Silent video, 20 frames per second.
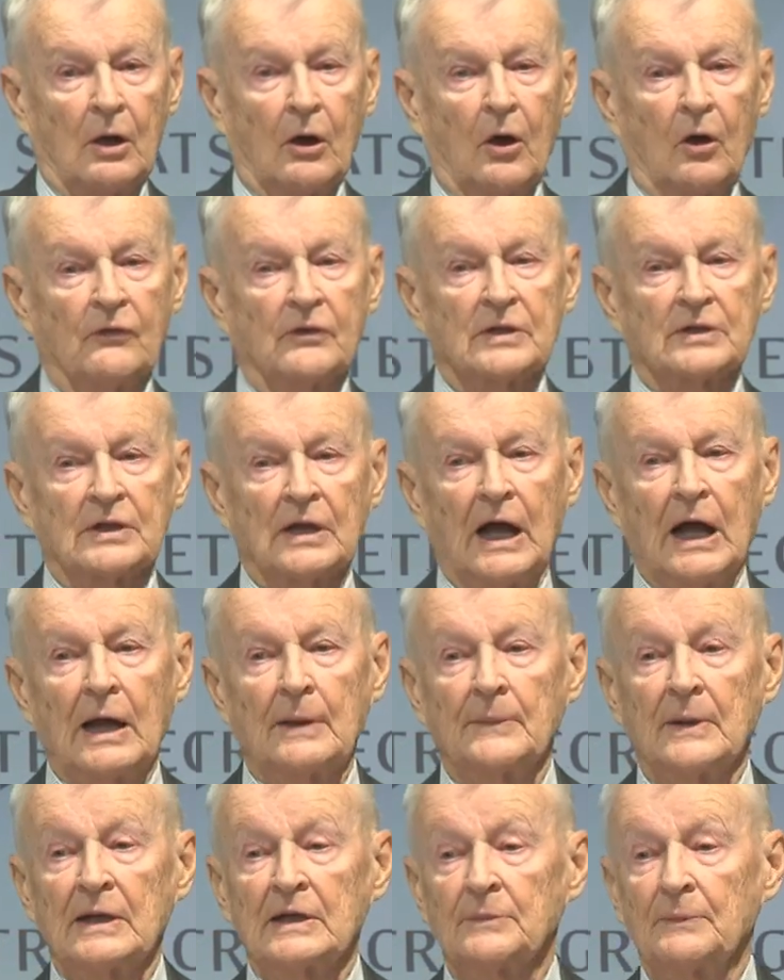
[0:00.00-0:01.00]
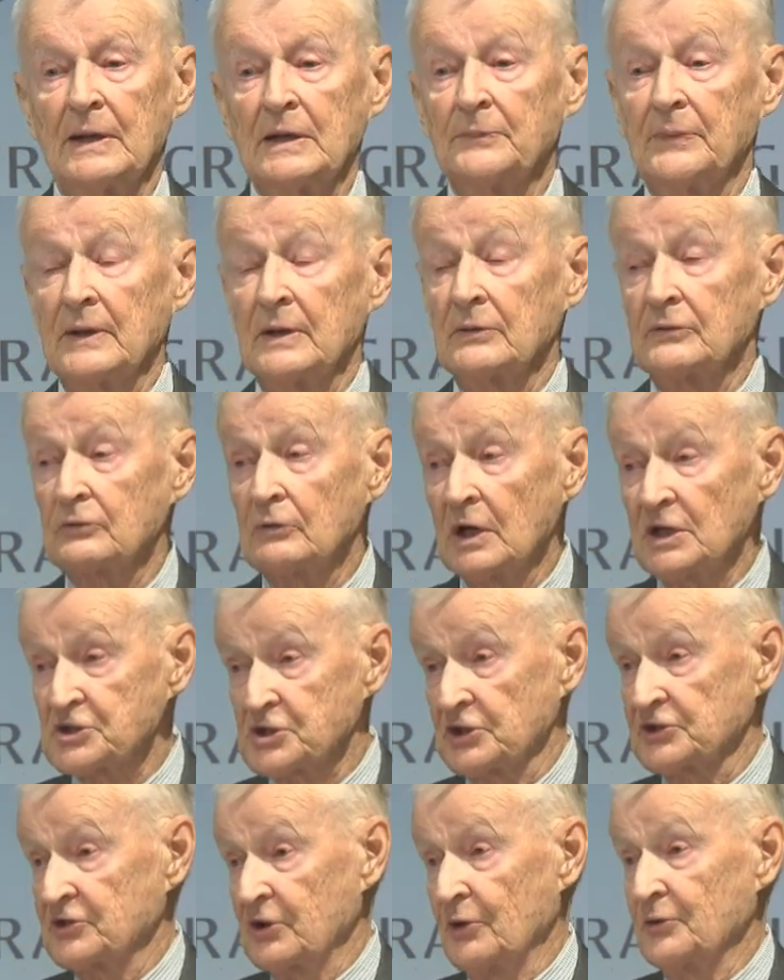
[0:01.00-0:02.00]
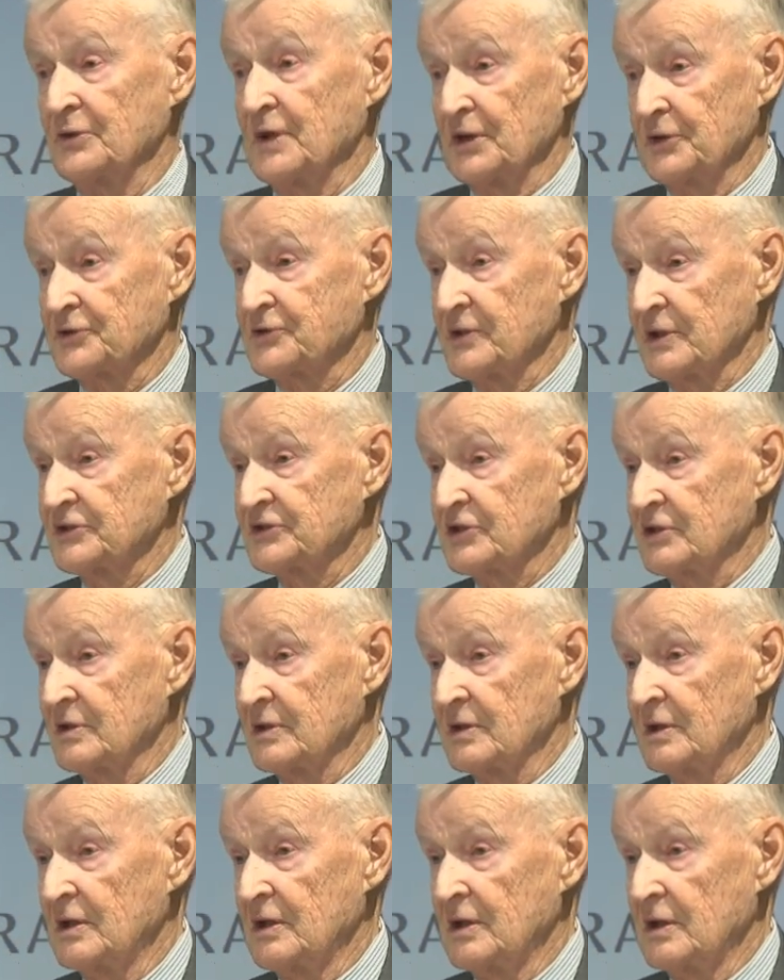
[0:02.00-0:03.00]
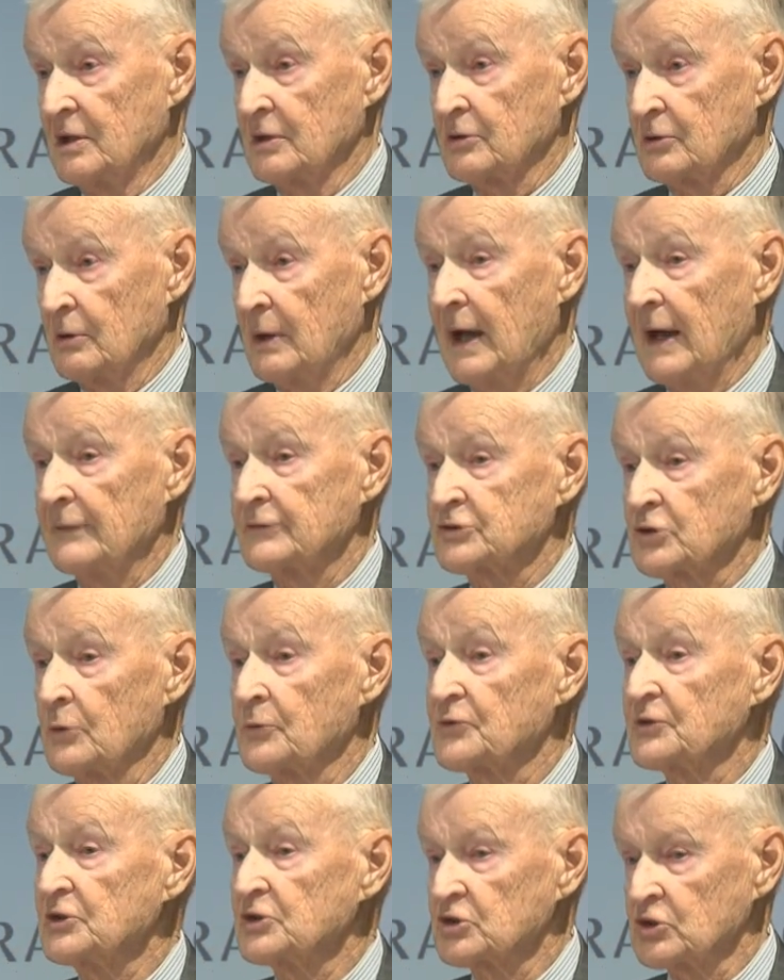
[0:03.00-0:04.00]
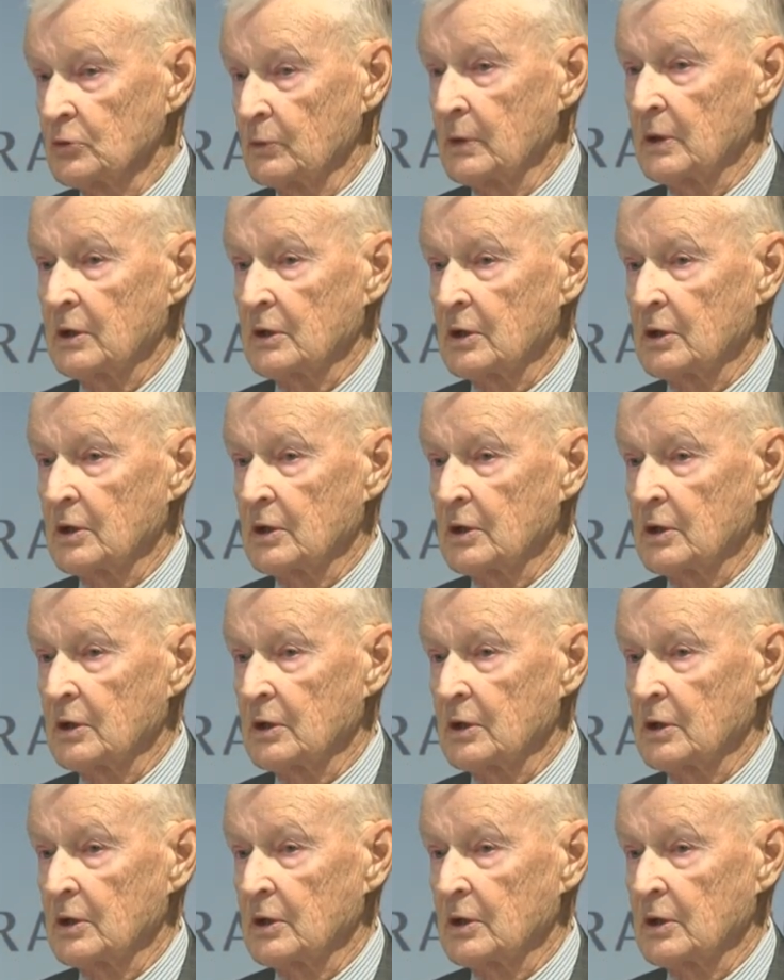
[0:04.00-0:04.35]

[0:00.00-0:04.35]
over time, it may be in Russia's own interest to have some reasonable